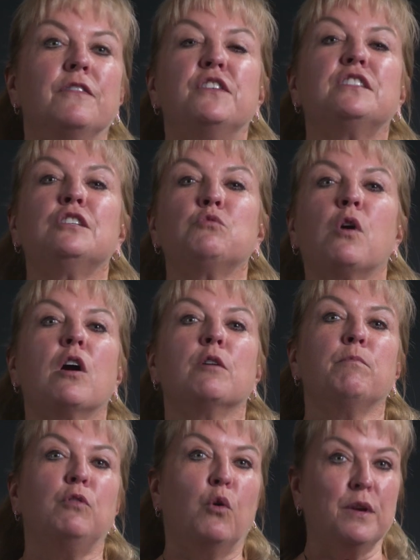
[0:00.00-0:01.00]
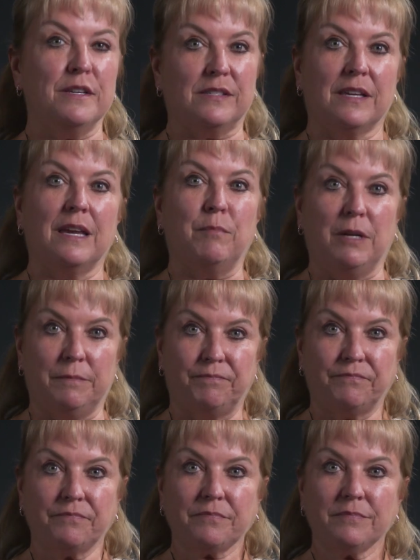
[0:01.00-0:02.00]
This is where our employees came in.
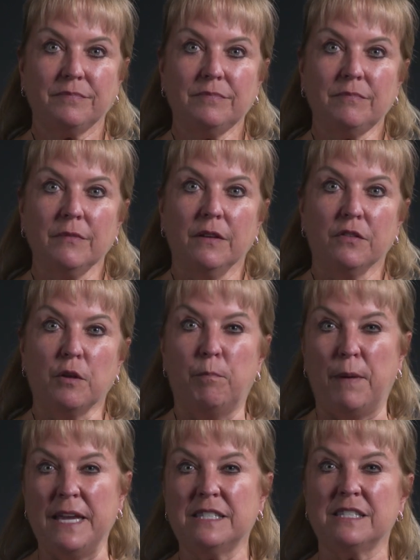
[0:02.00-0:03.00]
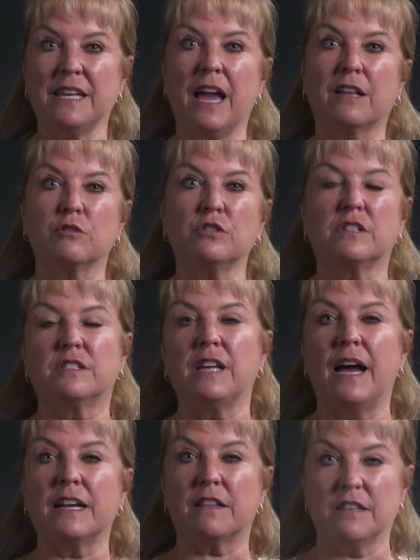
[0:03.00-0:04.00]
The Bait Snagglers
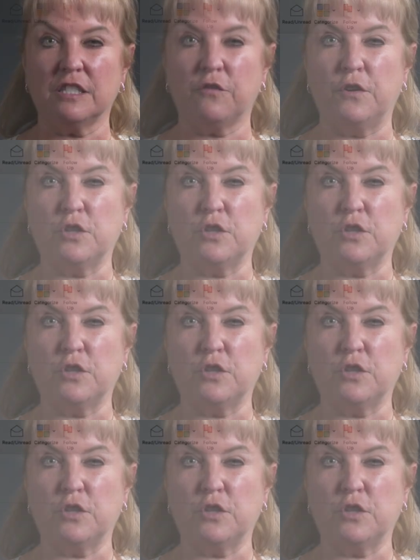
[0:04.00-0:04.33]
designed this